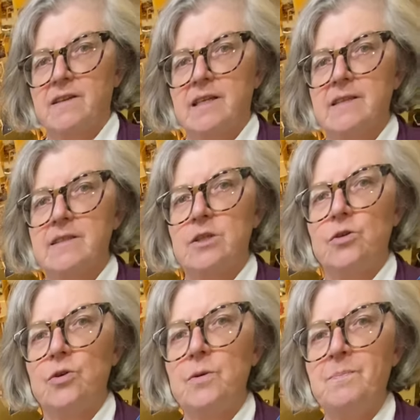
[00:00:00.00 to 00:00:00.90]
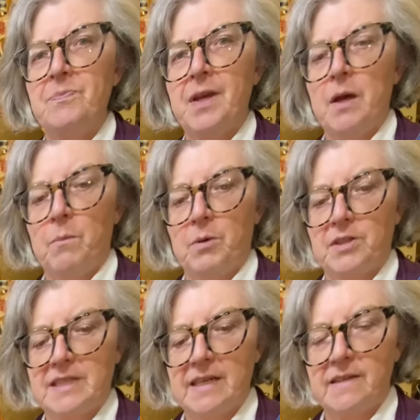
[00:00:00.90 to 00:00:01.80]
the indigo,
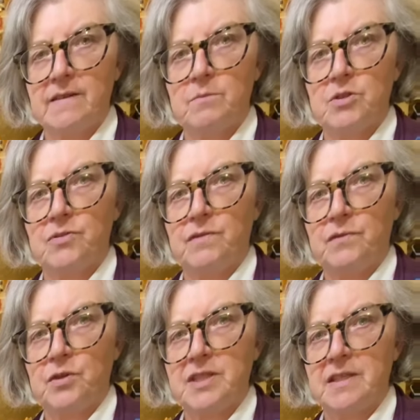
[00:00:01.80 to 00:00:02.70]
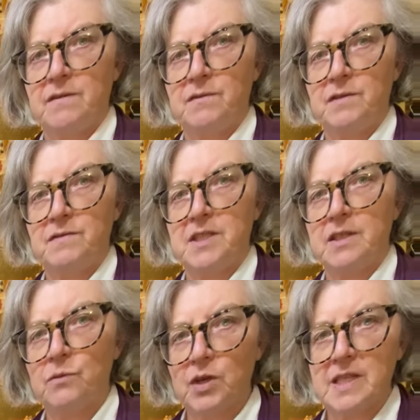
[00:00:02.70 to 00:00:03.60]
but anything between 40 and
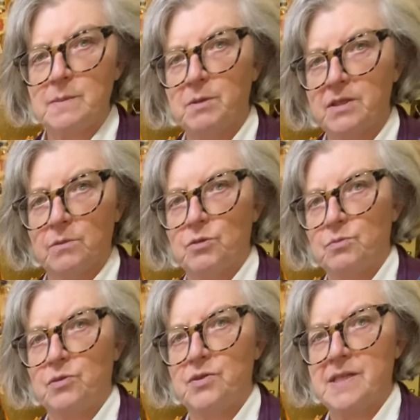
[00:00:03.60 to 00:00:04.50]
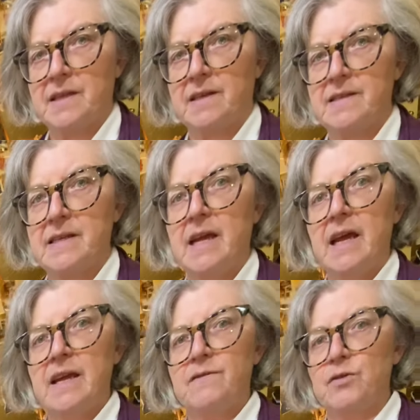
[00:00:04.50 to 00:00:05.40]
50 will speed up the process.
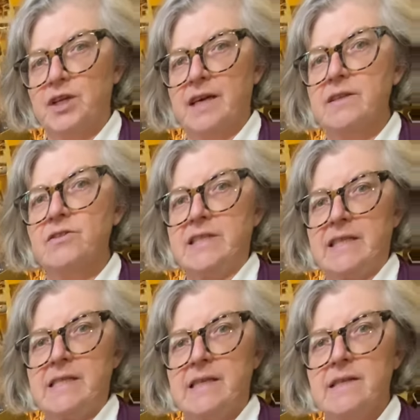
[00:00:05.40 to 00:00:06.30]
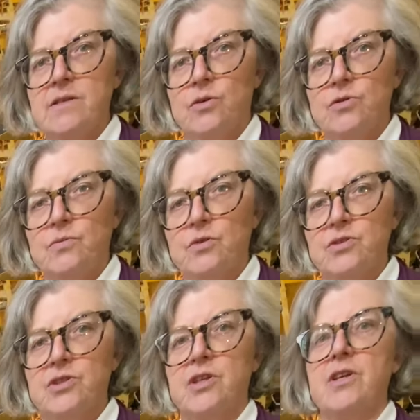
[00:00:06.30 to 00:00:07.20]
If you cannot access hot
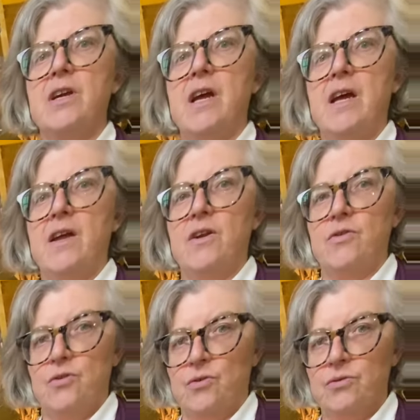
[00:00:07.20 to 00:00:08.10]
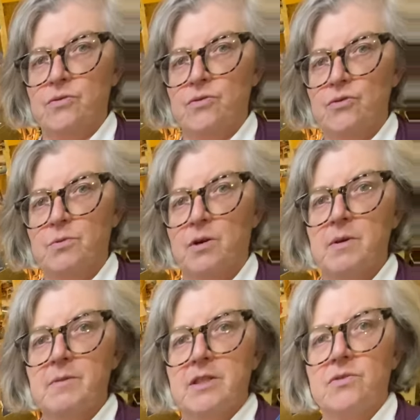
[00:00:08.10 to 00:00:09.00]
water, no
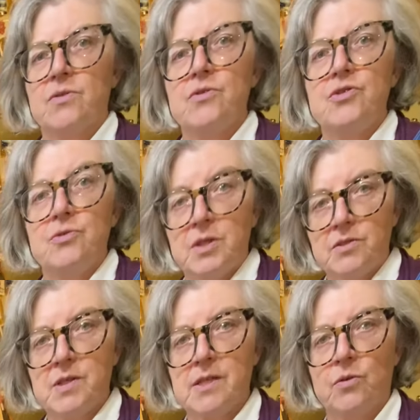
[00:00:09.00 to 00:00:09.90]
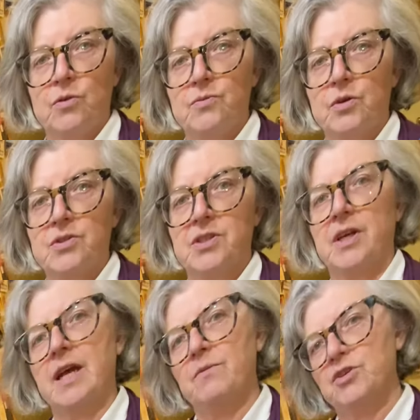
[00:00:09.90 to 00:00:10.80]
problem at all. Do it with cold water.
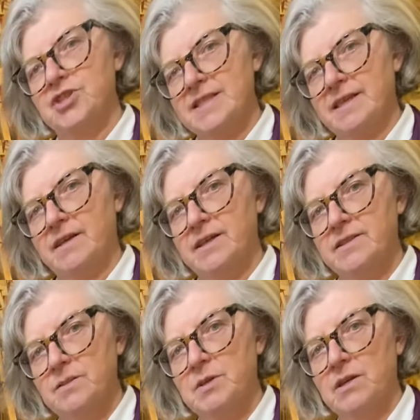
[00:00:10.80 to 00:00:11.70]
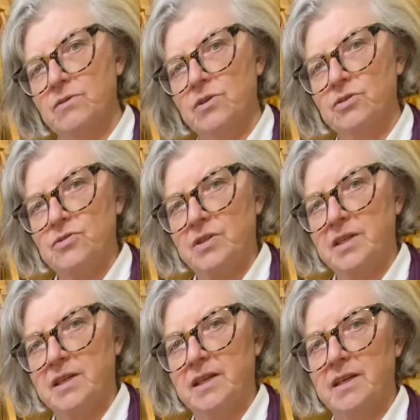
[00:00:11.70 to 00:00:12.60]
It will just take a little bit longer to
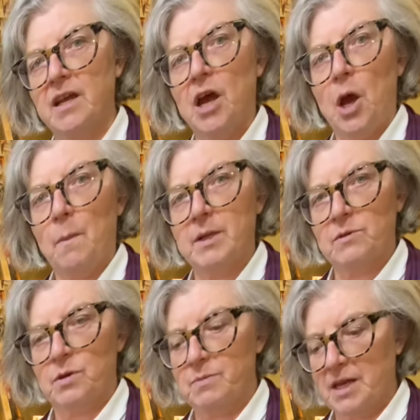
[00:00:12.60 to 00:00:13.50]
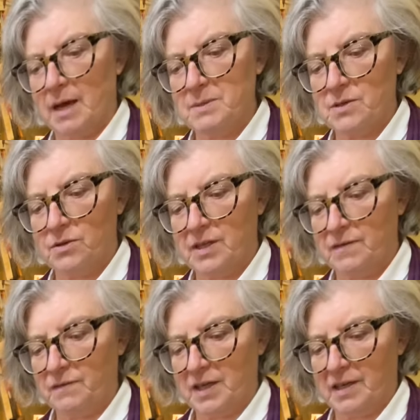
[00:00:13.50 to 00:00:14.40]
kick in, but it will be absolutely
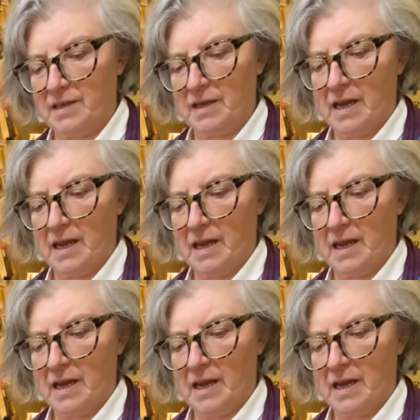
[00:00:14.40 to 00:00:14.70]
fine.